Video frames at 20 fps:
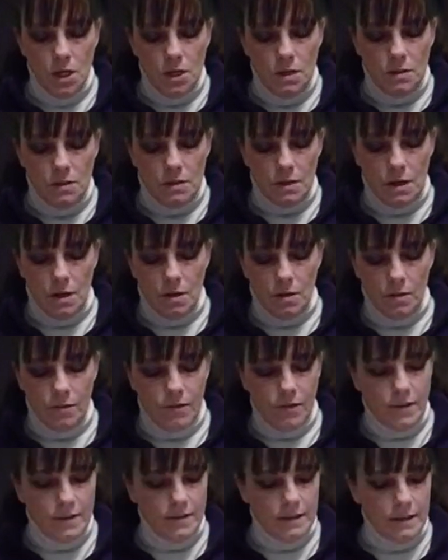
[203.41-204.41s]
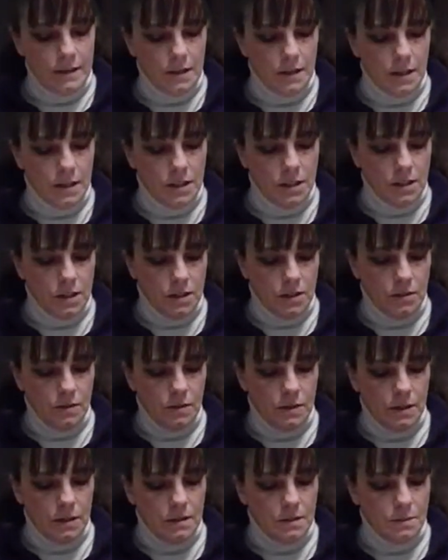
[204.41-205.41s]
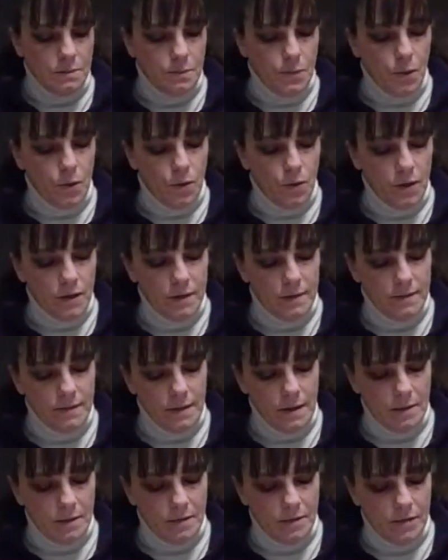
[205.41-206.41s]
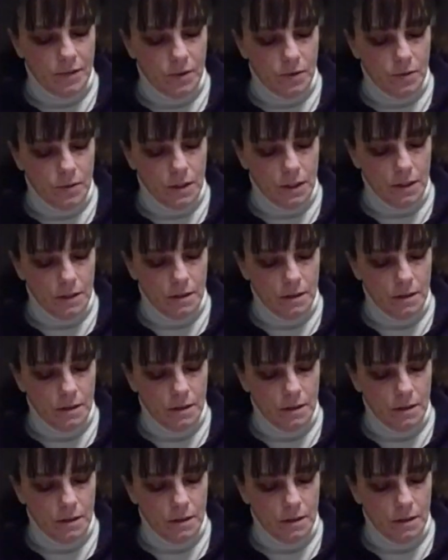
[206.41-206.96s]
So first thing you're going to do is pour some of your